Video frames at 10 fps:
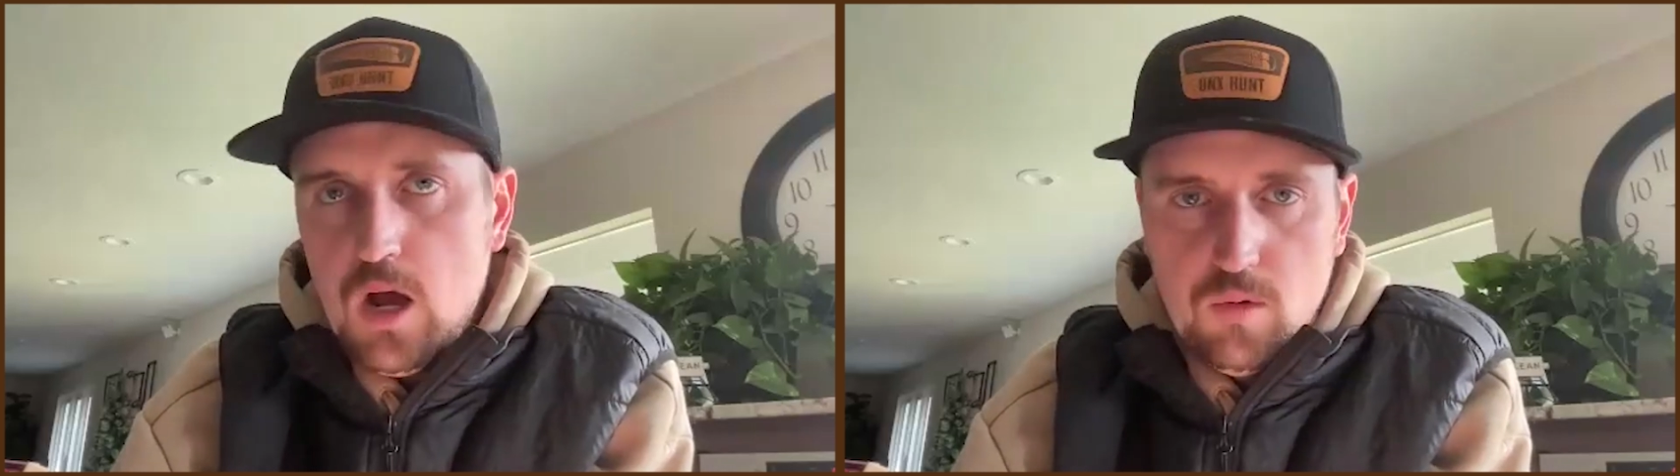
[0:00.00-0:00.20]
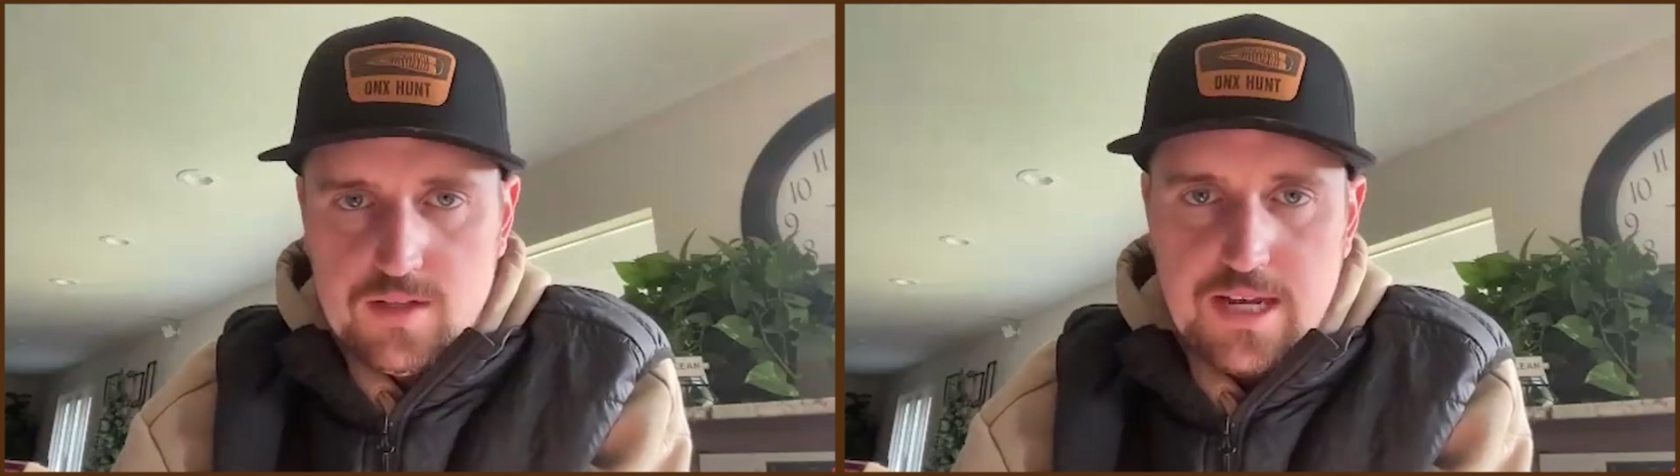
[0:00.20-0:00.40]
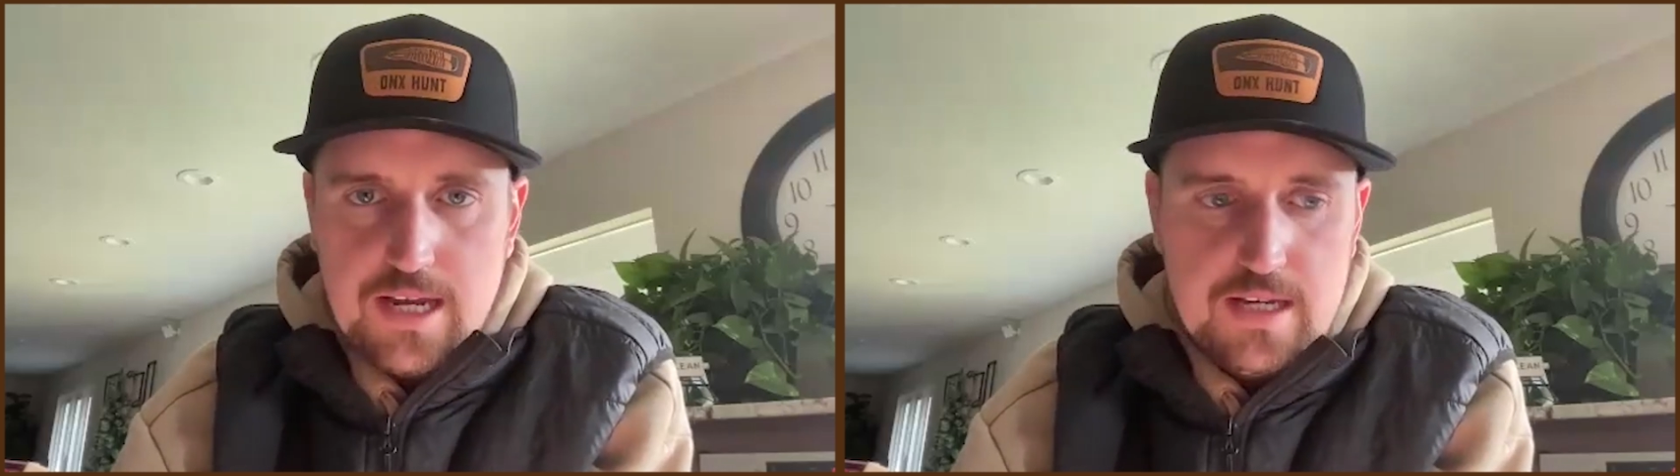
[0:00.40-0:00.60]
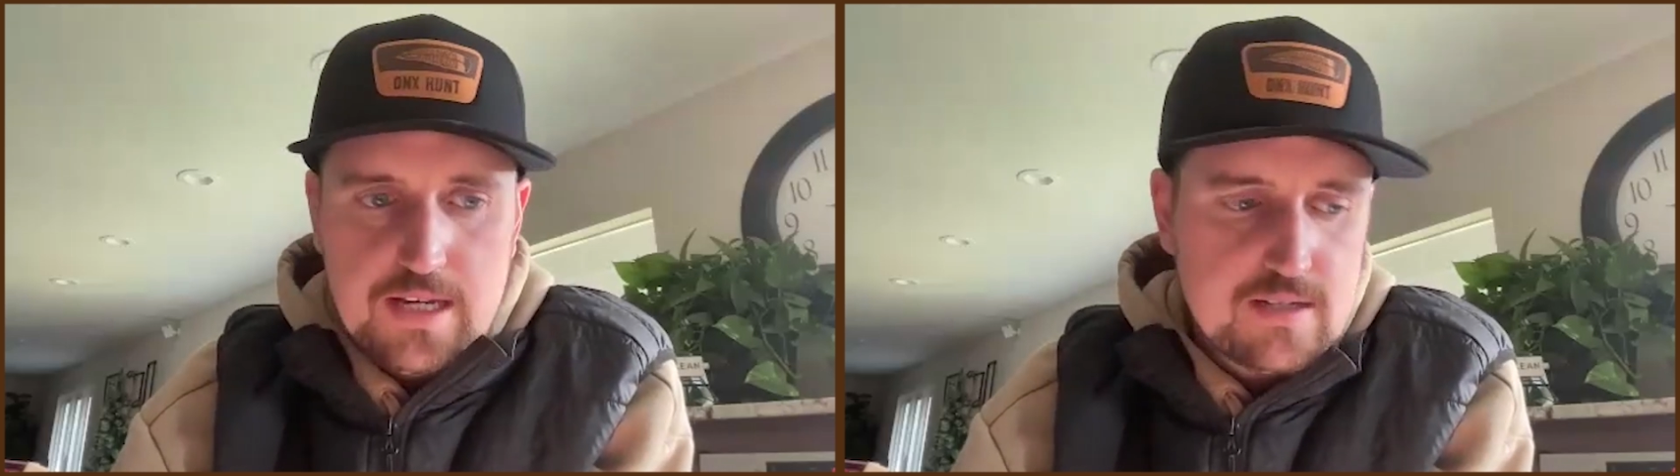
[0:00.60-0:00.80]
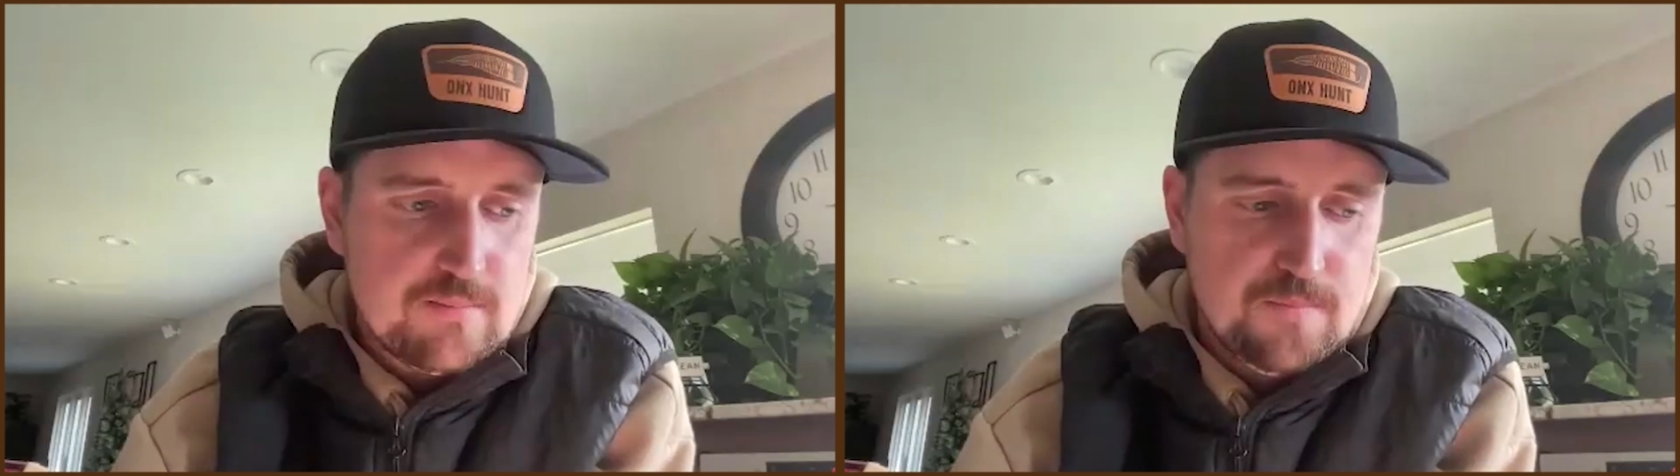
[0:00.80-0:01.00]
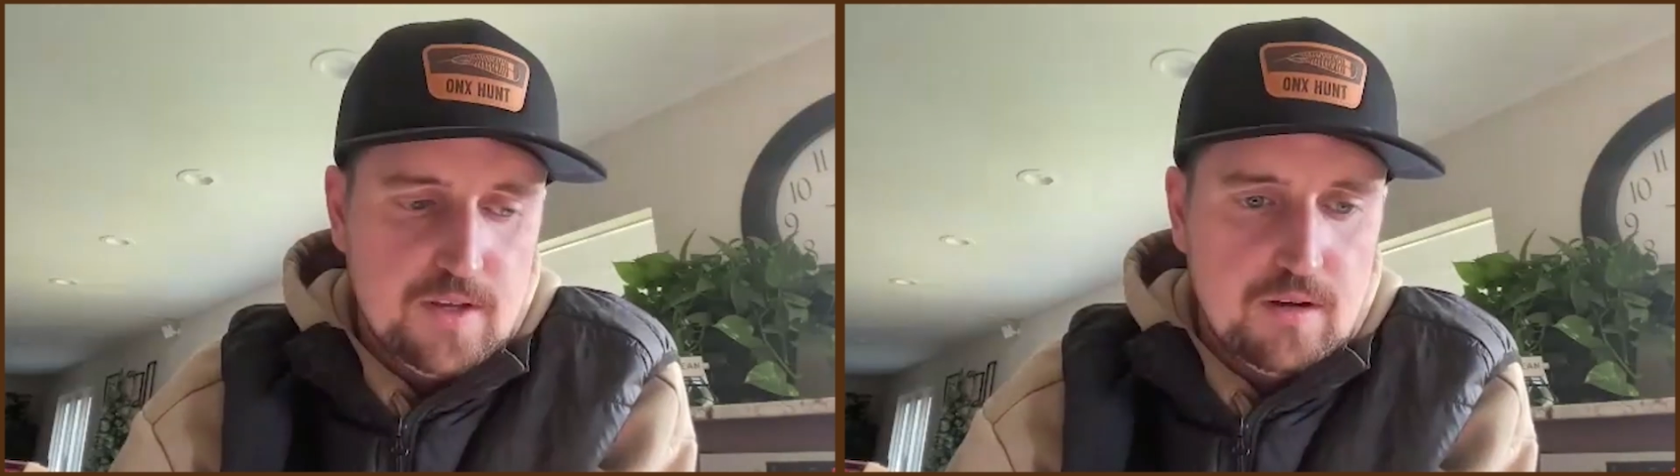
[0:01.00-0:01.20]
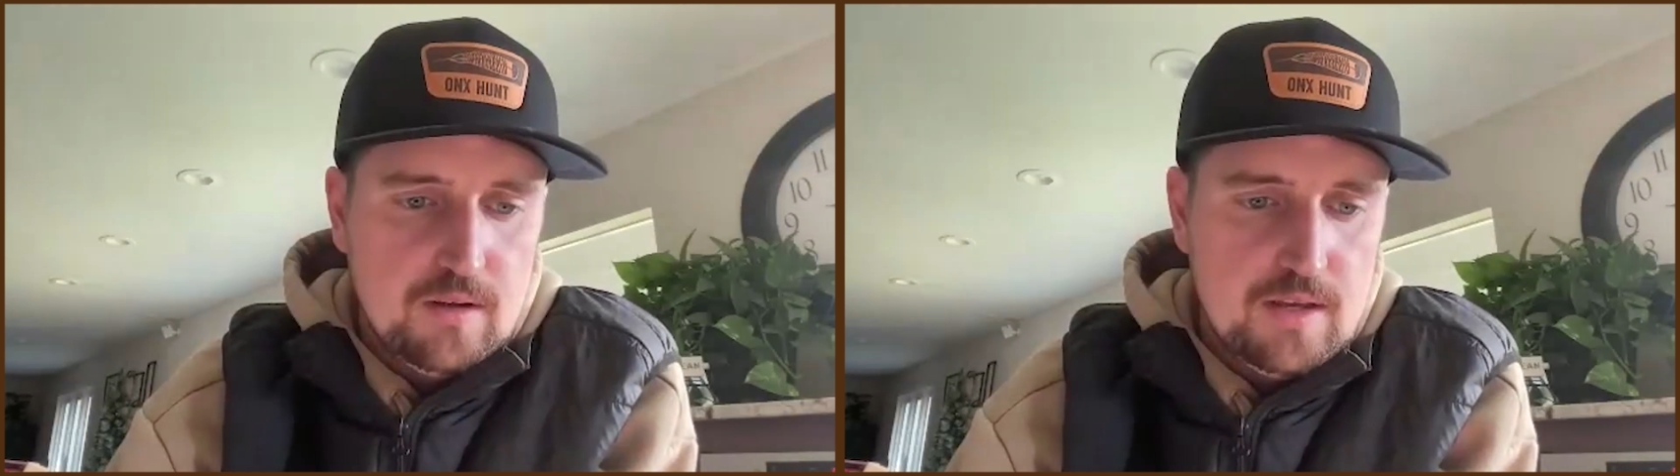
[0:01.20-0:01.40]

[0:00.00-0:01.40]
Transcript: Owen's case, you know,